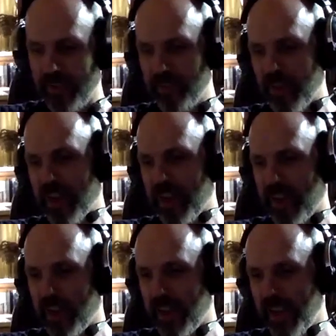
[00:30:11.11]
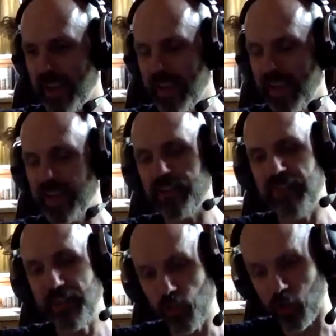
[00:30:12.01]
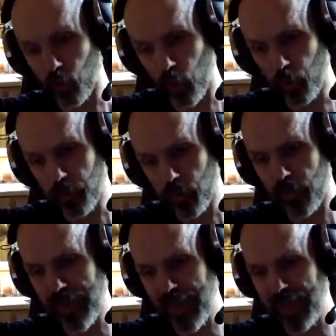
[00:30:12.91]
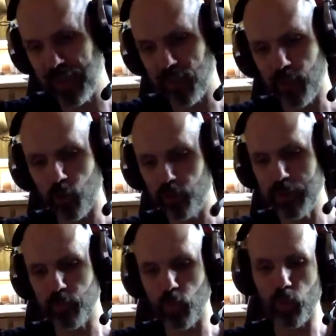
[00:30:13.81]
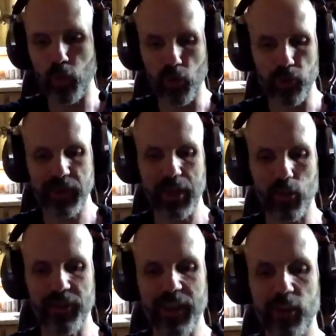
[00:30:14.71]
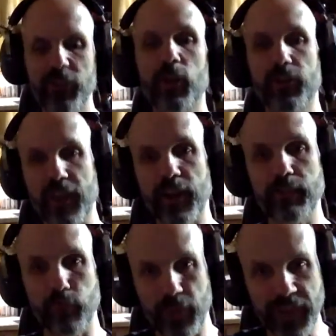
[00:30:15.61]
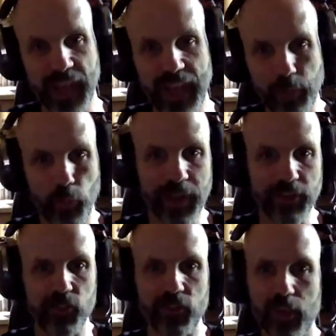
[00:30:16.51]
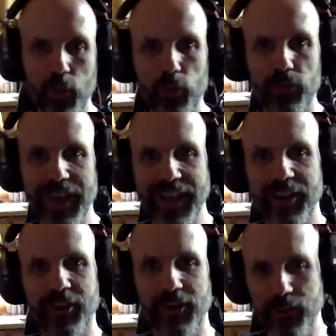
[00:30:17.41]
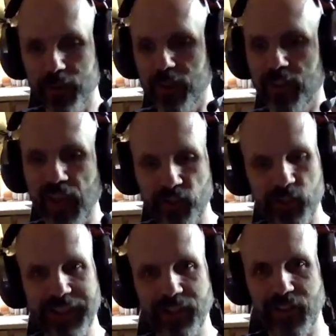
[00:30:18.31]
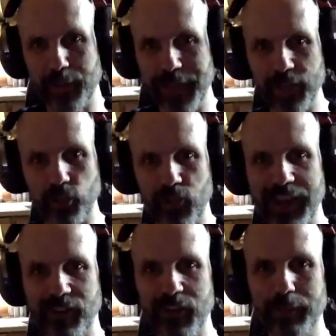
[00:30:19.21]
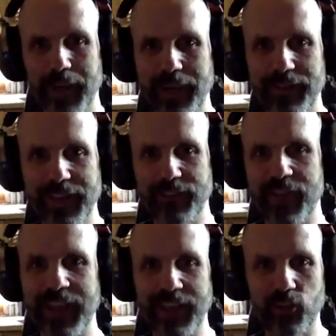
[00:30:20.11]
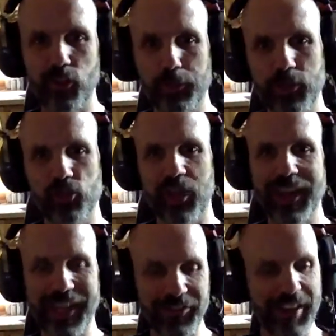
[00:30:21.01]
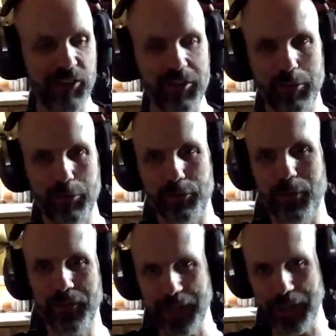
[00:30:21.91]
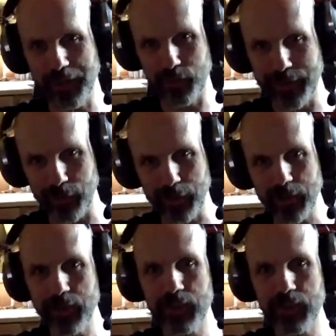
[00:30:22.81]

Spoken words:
you've got a convention group, then those people will, they're there for the game, right? So they are less likely to be distracted by the tiny, stupid, shiny things that you've thrown in as filler.